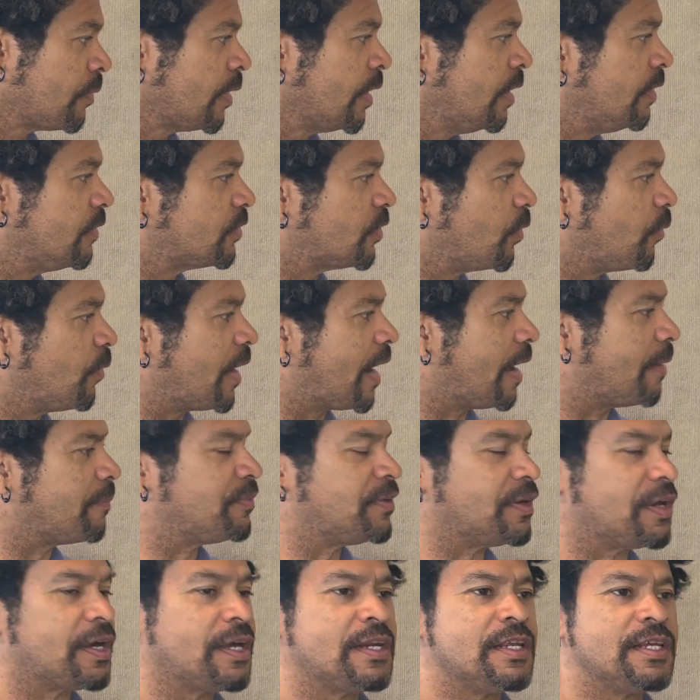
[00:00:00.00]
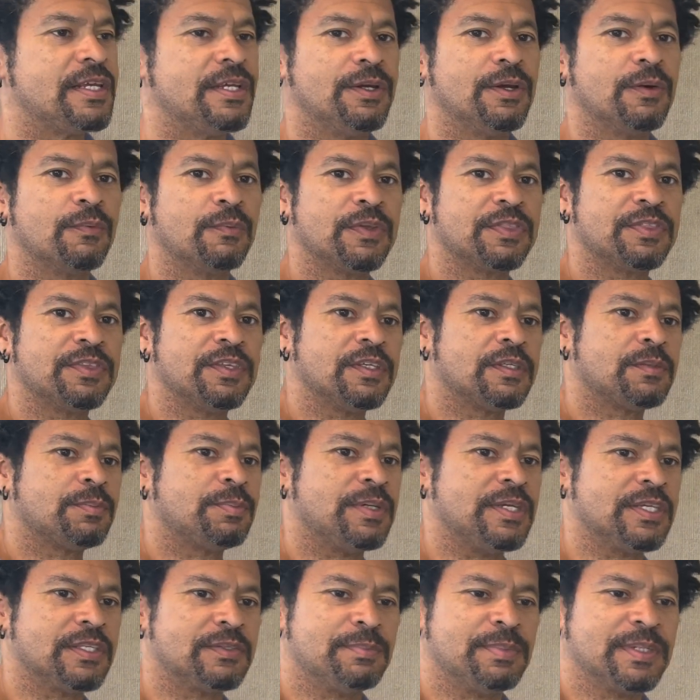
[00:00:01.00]
So what I've done here with this
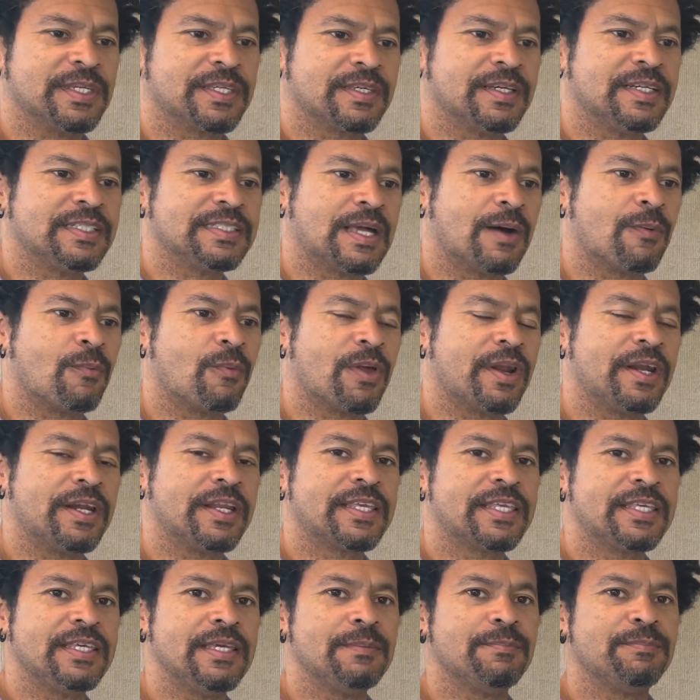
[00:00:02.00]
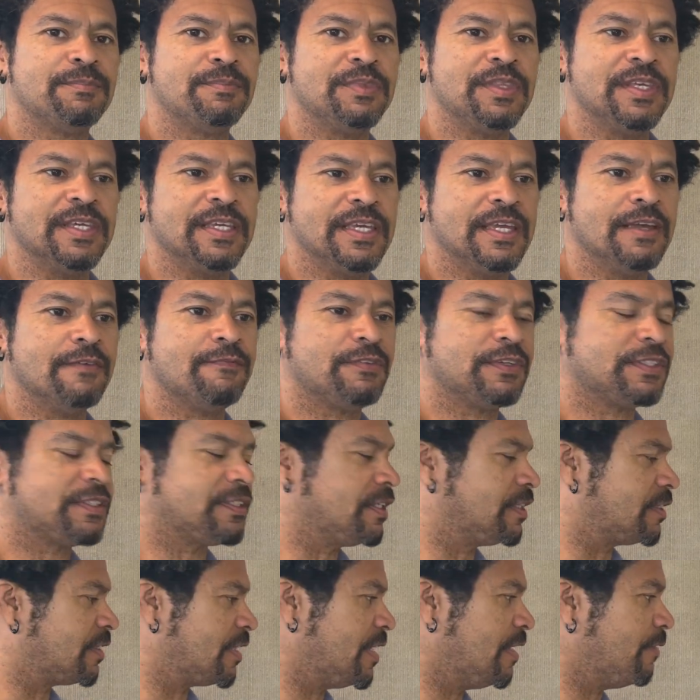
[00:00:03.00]
piece, because I wanted to keep the
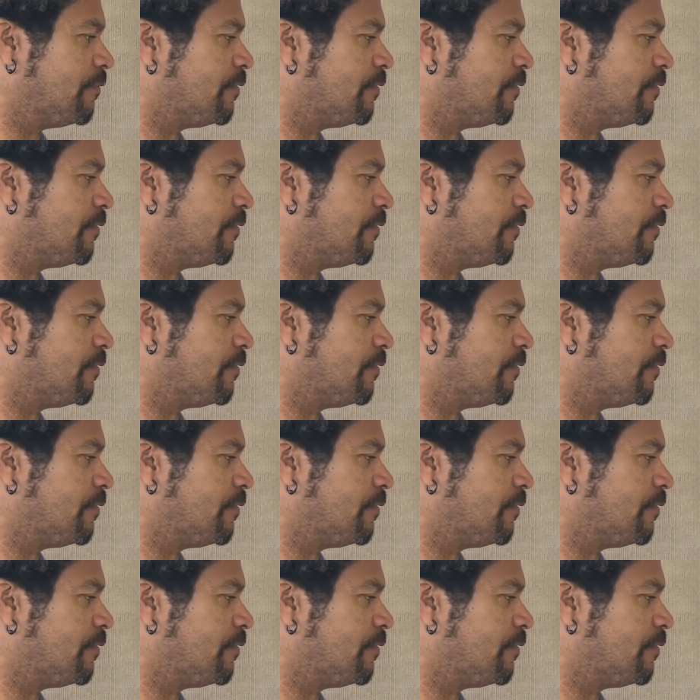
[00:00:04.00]
emphasize